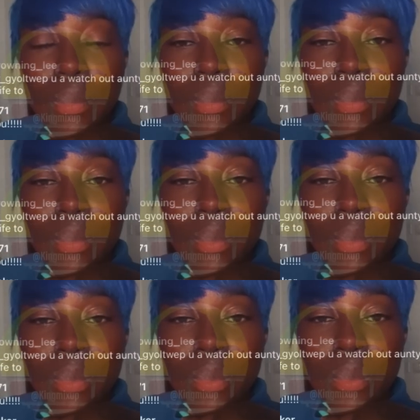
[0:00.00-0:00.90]

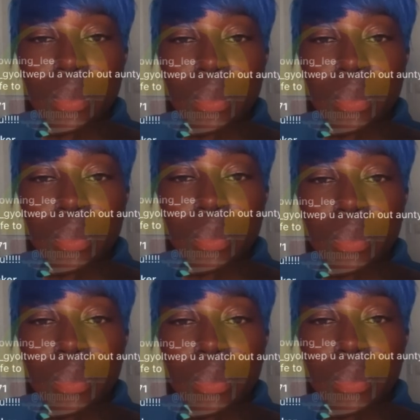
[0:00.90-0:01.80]

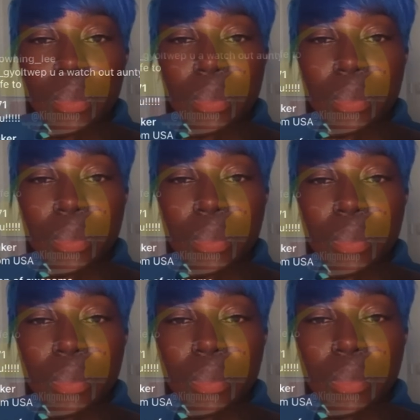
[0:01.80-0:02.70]

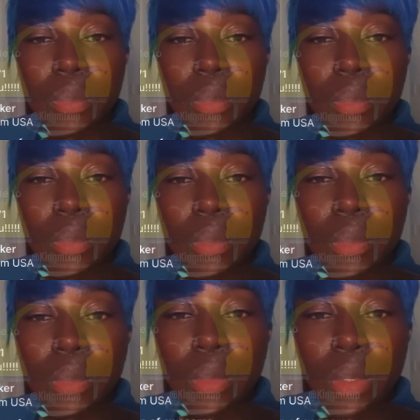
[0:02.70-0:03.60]

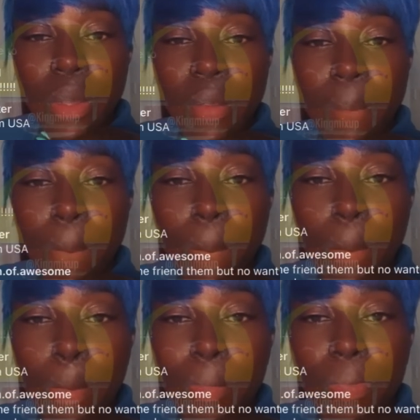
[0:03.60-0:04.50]

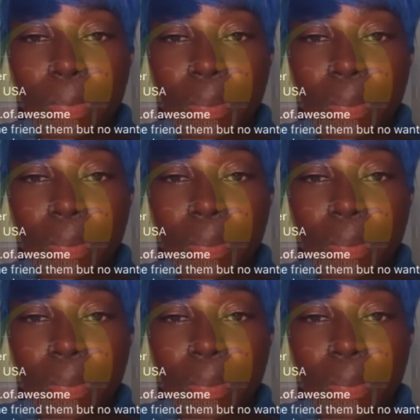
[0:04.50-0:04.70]
Nothing is said.